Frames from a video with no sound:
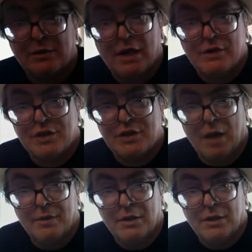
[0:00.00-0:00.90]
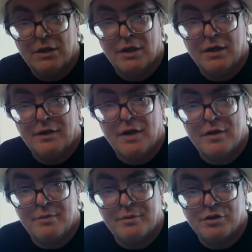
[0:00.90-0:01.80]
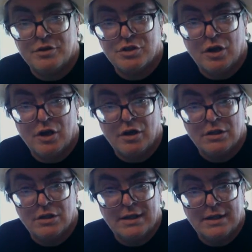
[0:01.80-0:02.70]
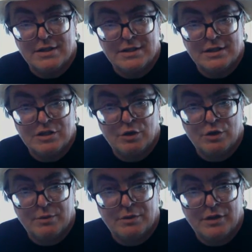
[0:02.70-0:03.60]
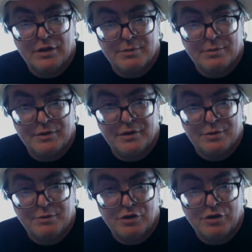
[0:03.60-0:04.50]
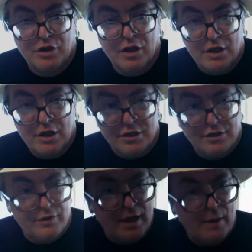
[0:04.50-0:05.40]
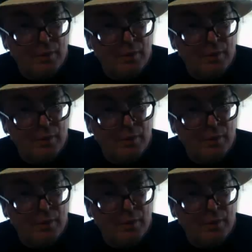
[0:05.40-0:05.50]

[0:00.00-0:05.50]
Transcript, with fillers: close-up on another brochure. Yes, the extreme close-up in this brochure. So that